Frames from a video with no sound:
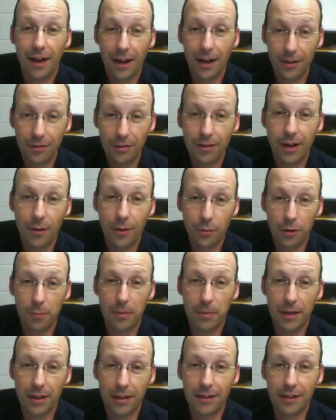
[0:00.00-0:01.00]
I do not
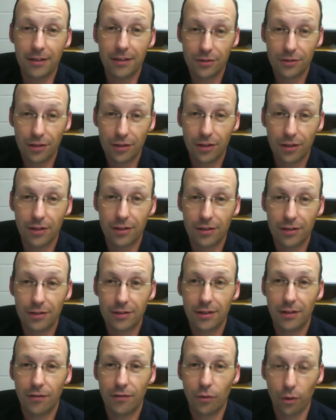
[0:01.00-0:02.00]
want to be in
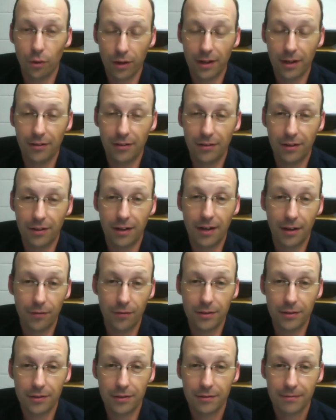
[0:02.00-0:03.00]
charge of organizing a
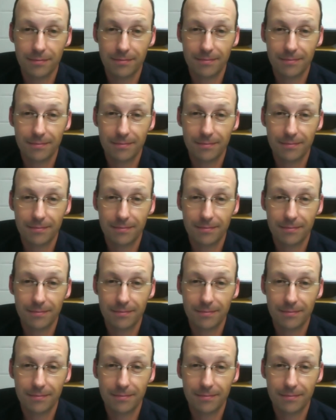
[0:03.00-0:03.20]
conference.